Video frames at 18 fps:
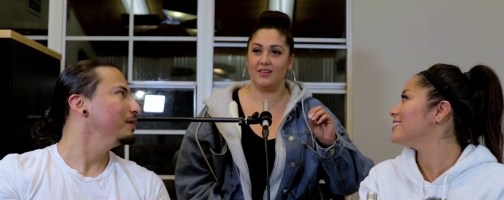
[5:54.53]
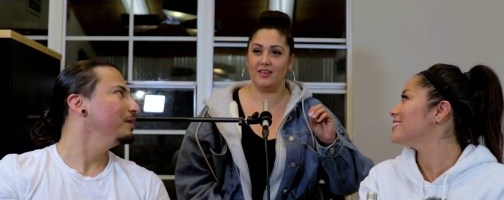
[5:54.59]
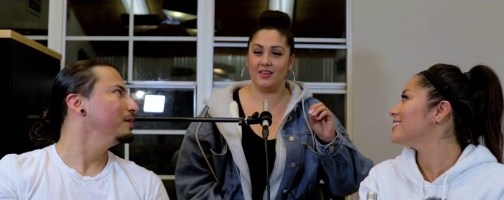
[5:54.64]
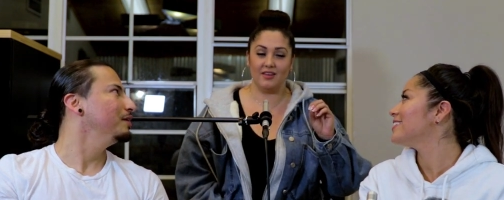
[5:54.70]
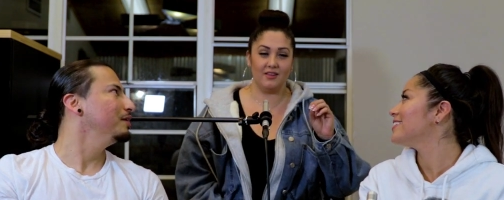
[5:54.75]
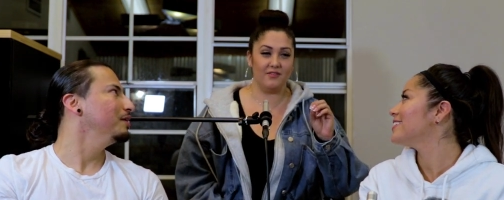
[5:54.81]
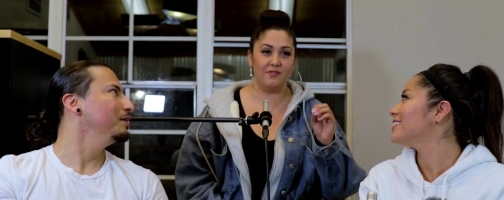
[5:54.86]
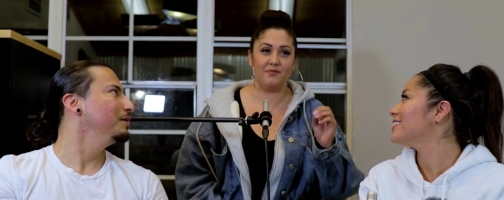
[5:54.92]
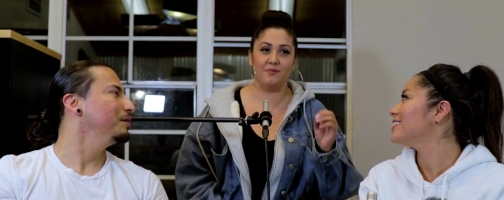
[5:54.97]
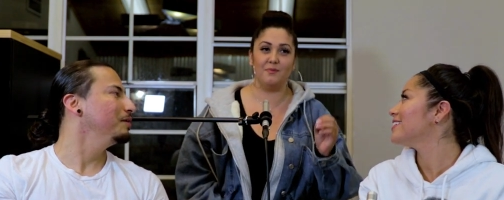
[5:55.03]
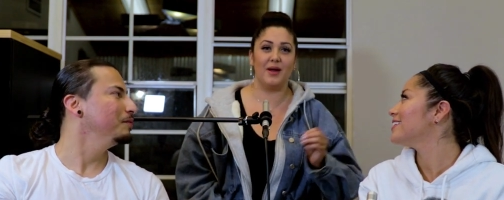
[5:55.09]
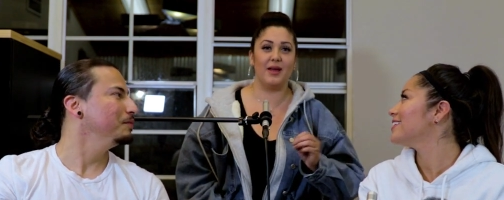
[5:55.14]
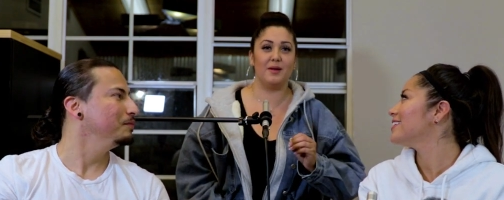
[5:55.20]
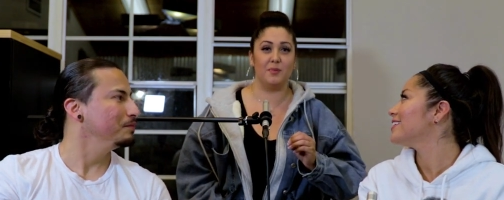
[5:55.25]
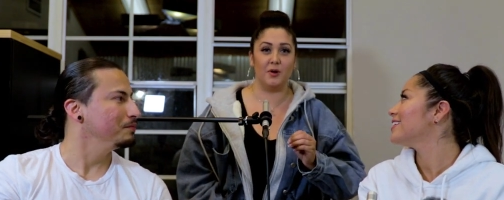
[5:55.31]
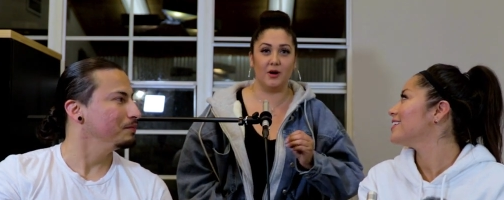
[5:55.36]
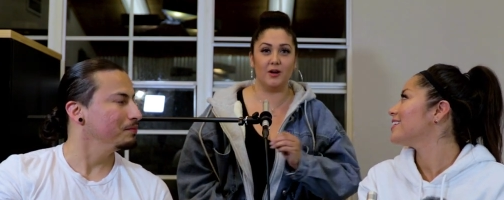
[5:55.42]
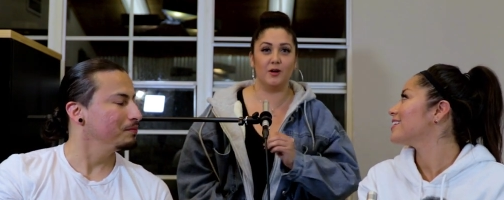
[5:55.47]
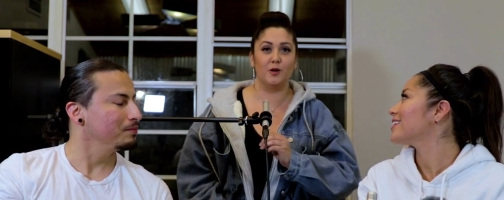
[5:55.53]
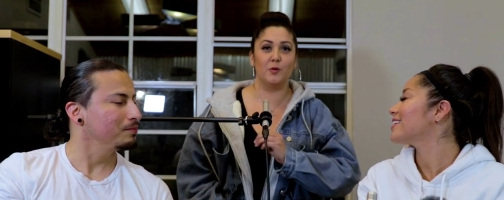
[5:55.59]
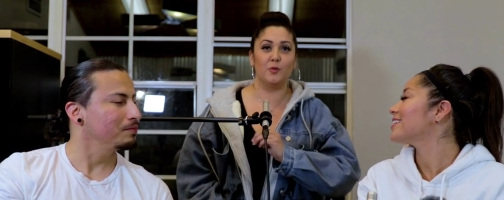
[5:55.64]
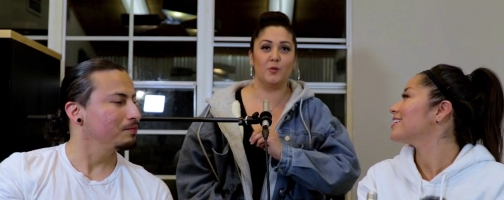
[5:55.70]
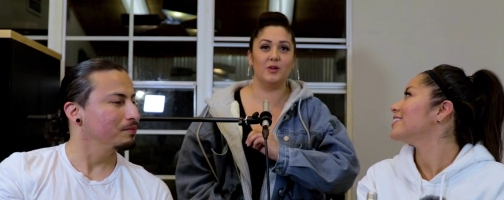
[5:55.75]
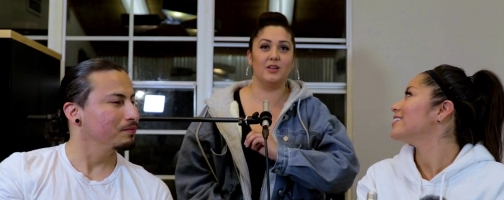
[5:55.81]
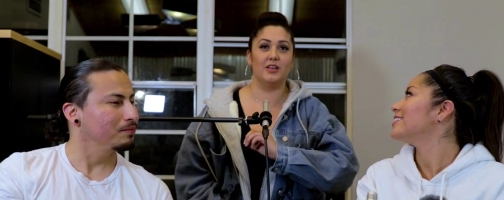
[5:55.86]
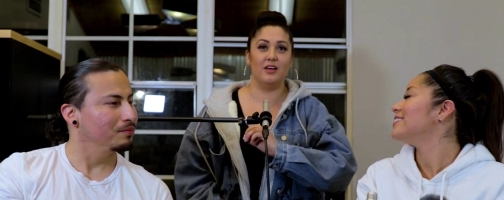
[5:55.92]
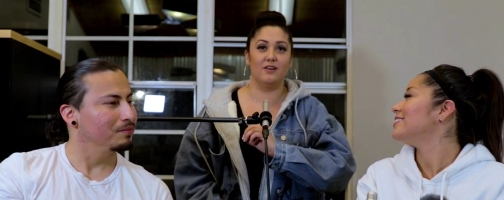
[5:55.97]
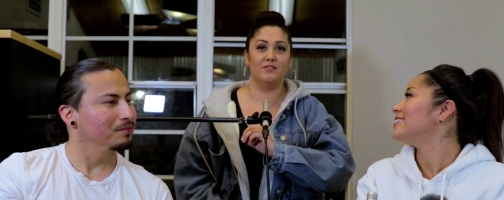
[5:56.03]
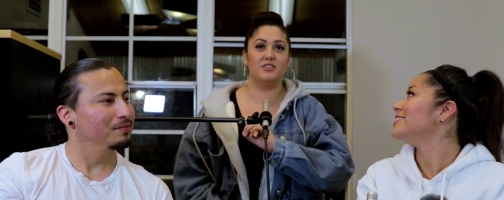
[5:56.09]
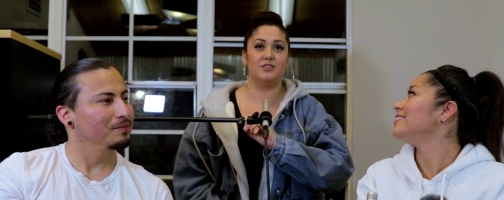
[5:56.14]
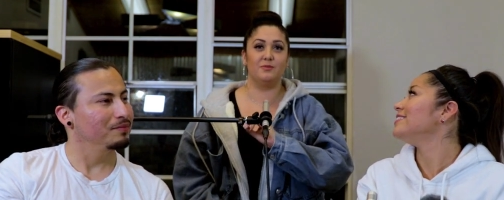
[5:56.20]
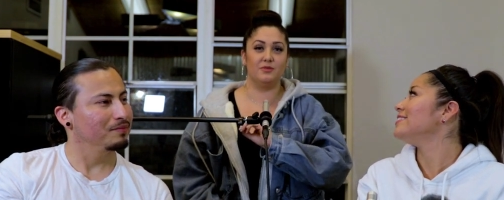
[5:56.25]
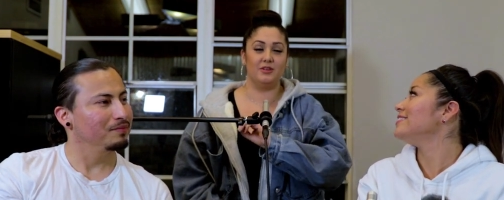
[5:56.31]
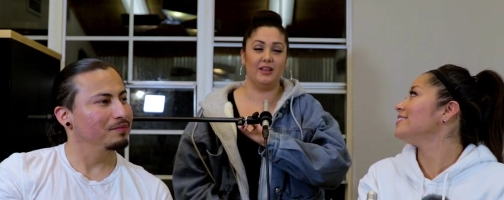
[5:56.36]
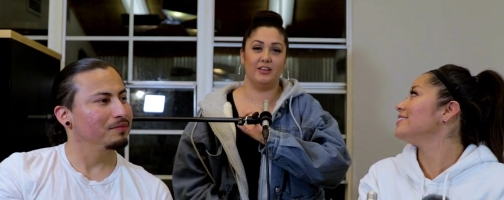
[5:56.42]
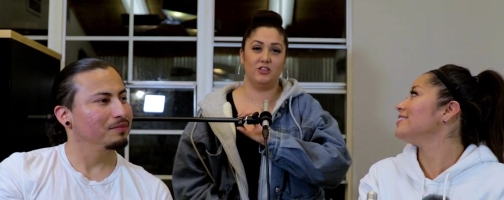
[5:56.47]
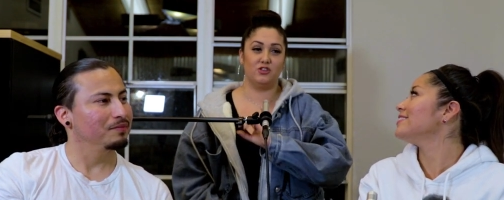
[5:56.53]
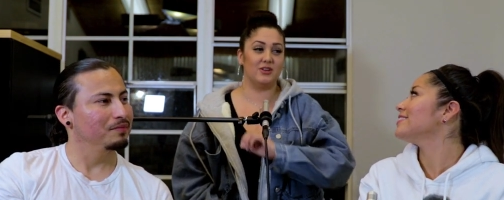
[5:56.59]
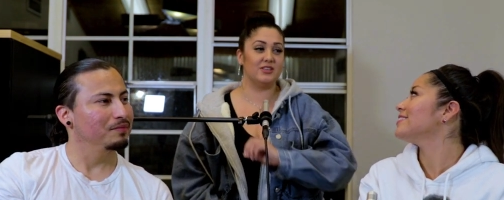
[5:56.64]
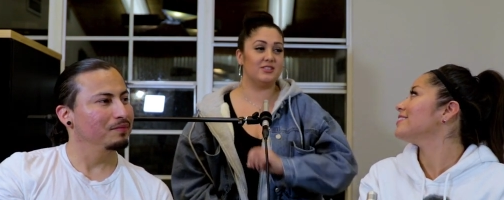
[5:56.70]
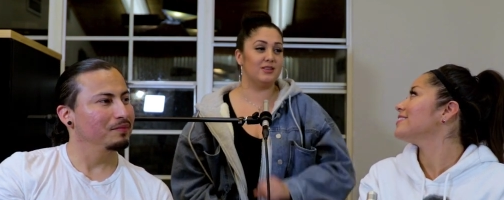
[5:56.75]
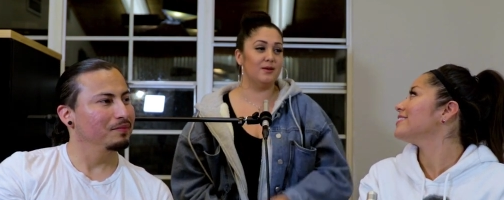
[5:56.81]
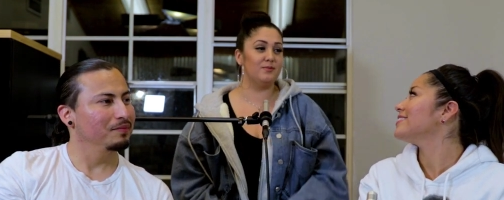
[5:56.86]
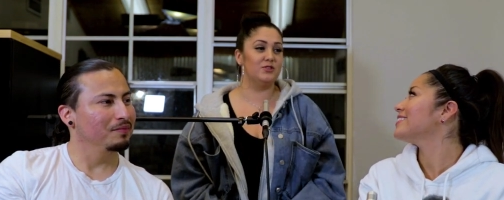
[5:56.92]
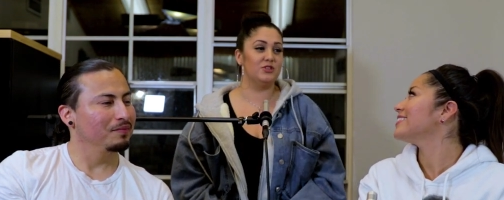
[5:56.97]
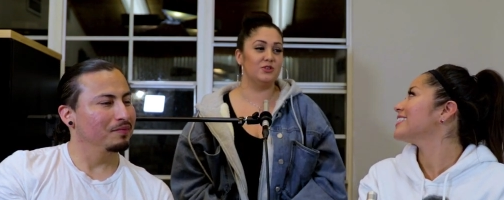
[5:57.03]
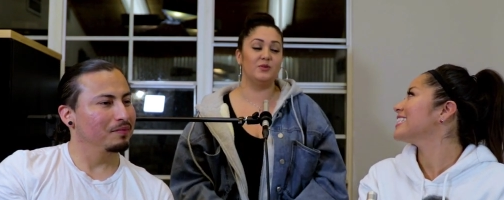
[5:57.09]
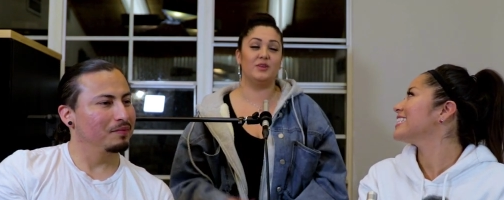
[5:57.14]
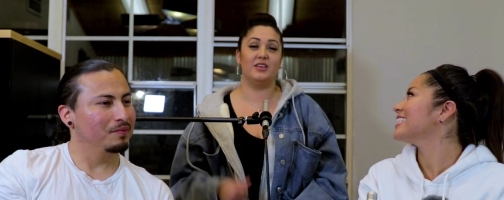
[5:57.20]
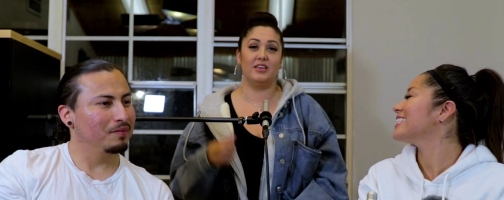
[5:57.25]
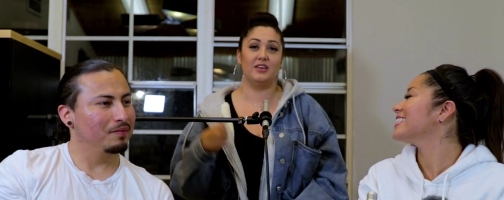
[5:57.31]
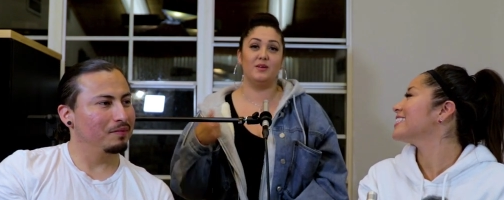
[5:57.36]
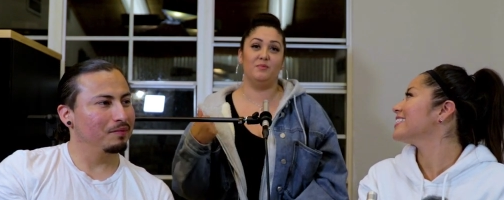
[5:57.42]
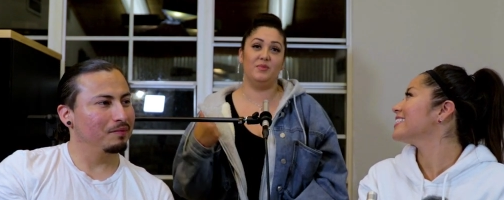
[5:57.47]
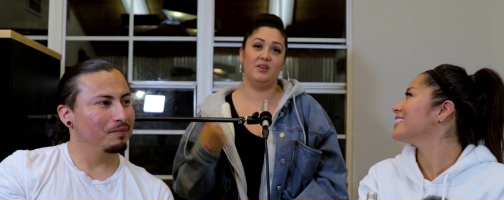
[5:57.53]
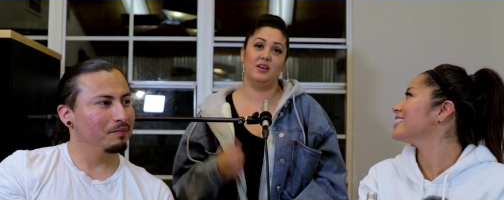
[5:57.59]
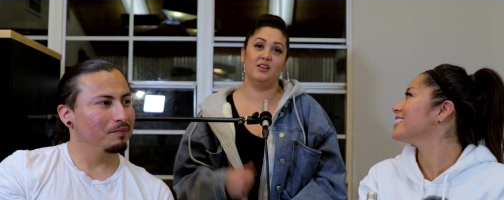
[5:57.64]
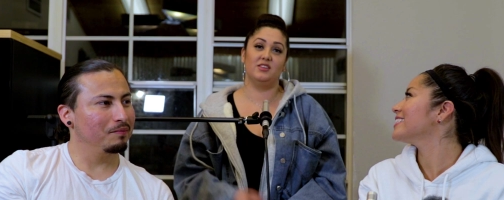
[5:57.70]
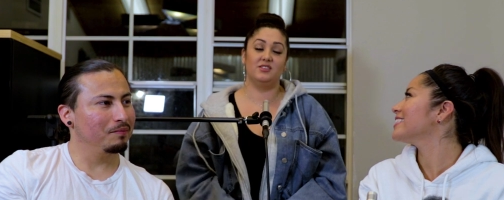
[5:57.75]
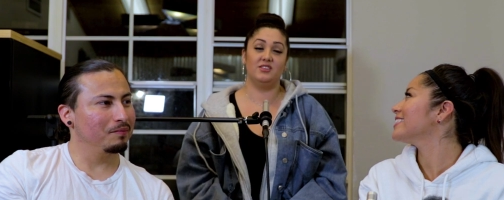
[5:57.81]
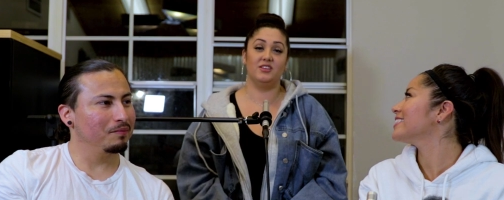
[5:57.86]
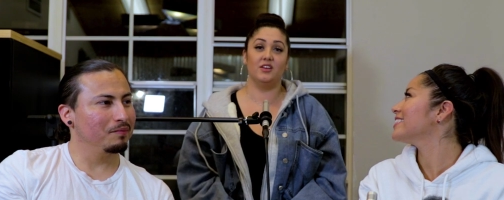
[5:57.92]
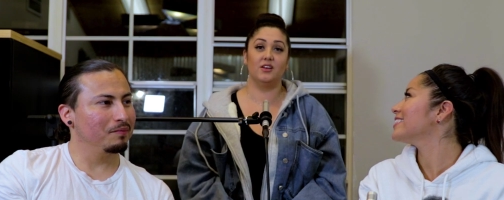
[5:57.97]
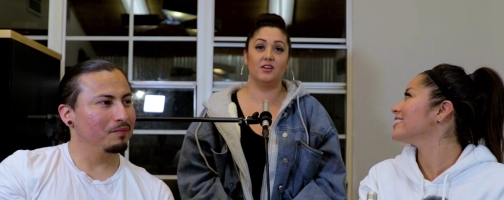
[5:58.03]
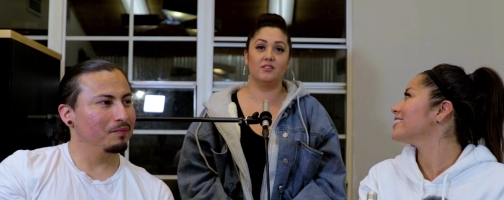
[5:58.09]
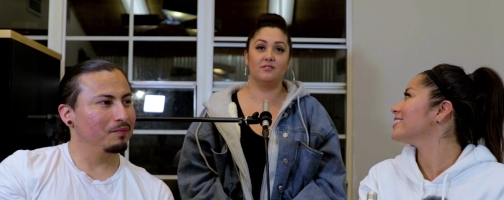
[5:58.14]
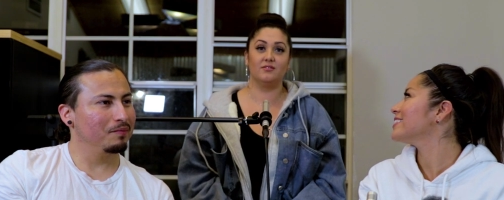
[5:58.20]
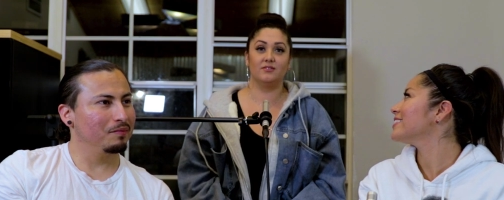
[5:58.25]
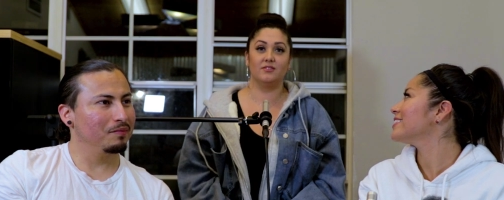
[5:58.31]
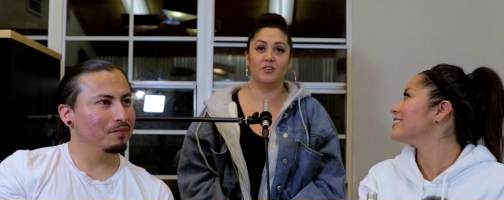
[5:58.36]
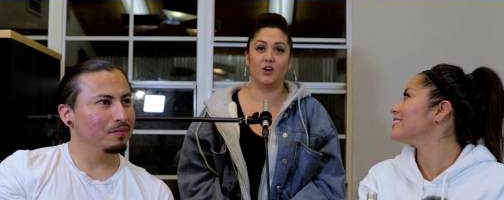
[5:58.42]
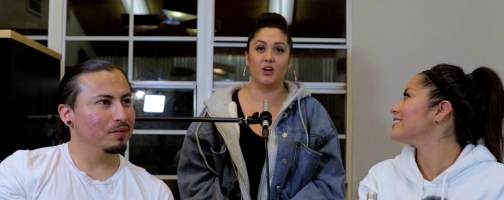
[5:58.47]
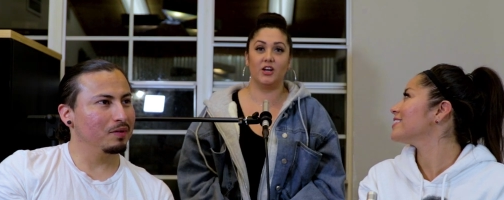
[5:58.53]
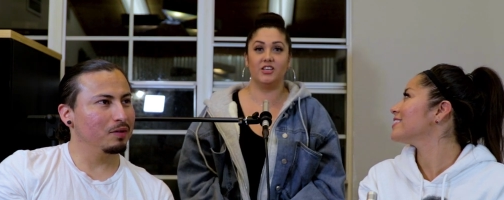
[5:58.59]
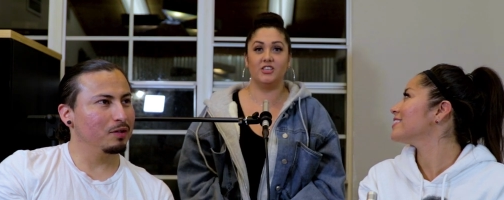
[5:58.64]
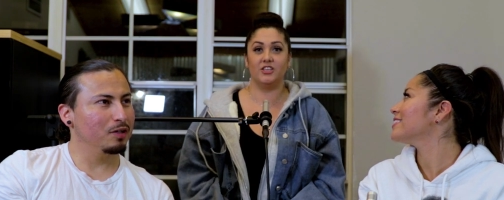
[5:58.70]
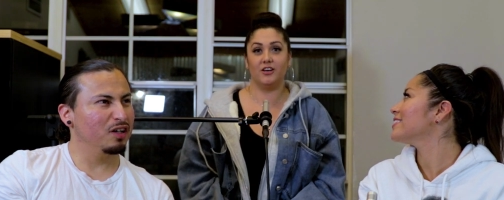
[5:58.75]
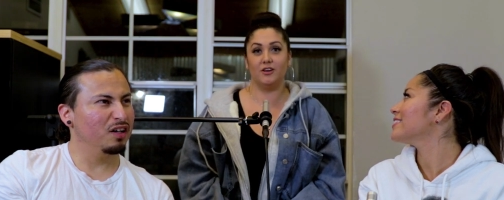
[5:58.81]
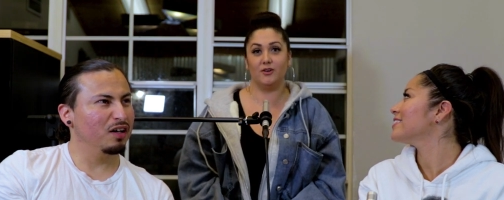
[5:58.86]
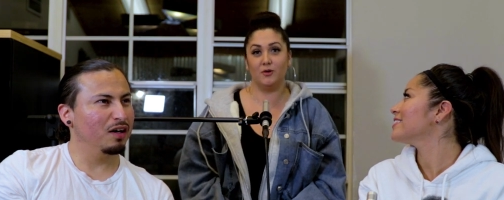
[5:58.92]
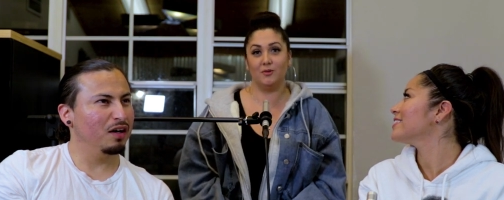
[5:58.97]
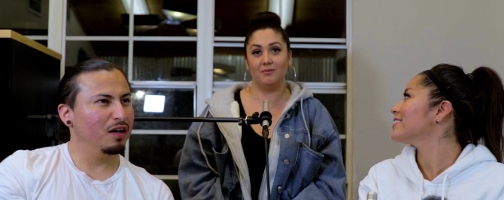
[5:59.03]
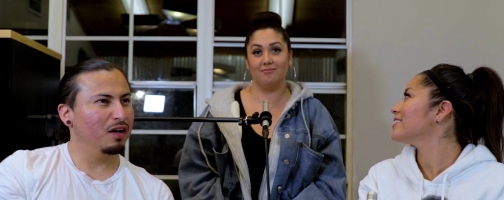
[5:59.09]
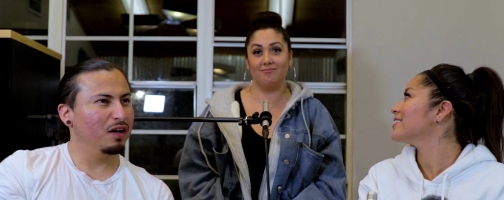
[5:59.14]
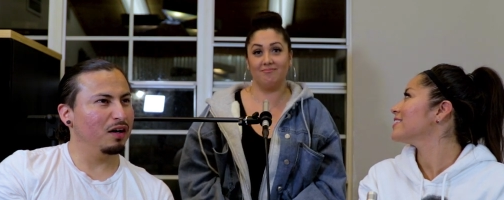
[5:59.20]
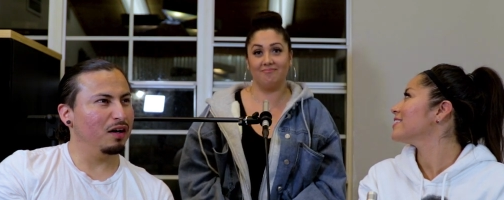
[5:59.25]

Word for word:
Speaker 1: if my partner would love to like dress up too, he can be a deer or a doe.